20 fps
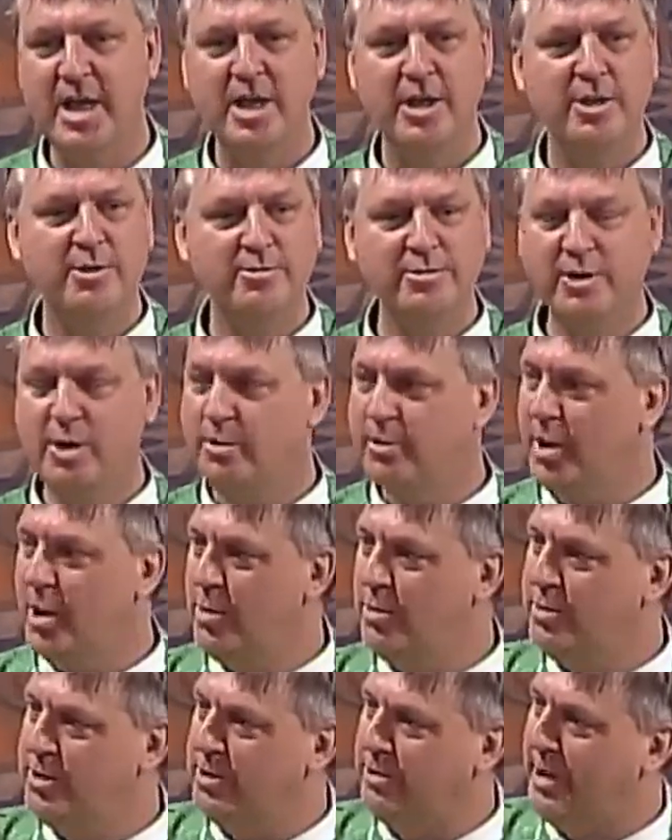you don't
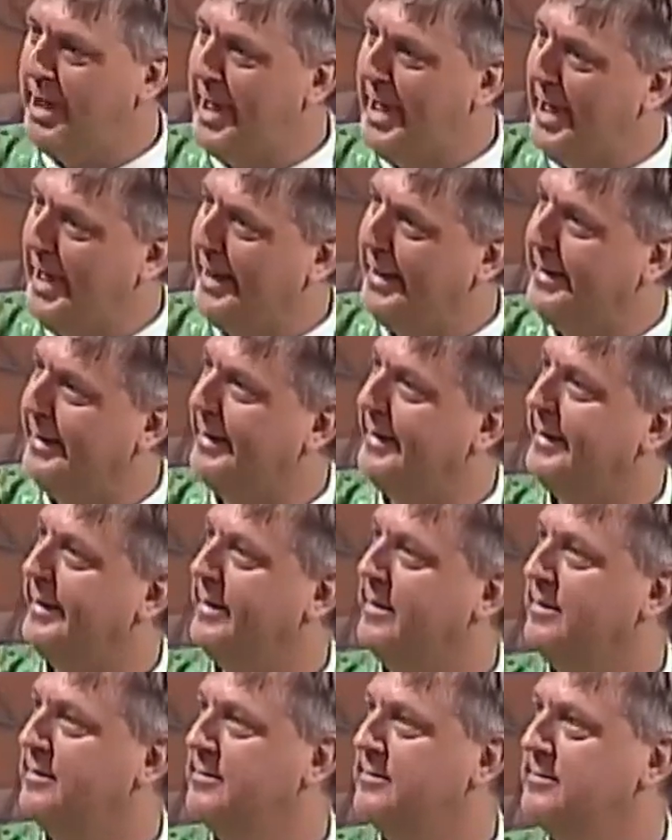own your
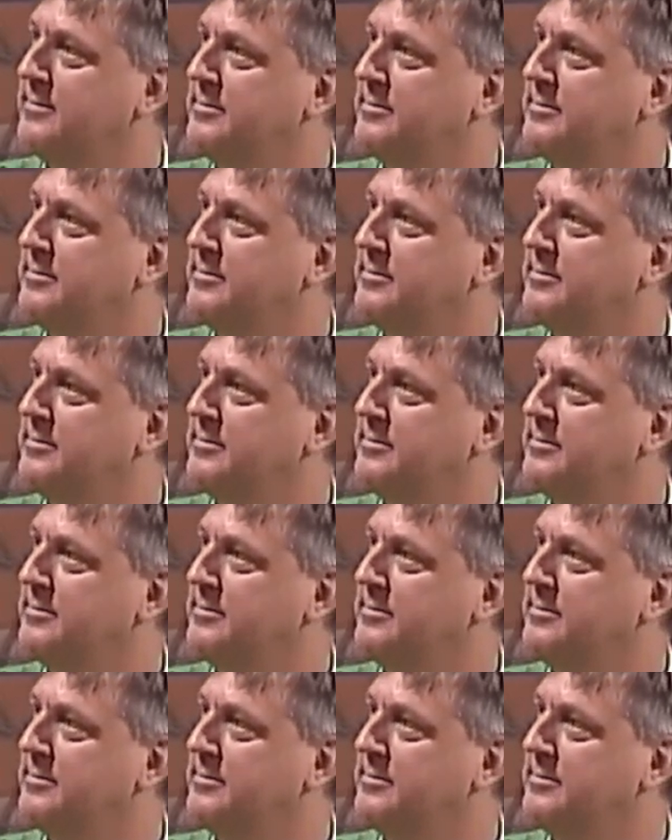head.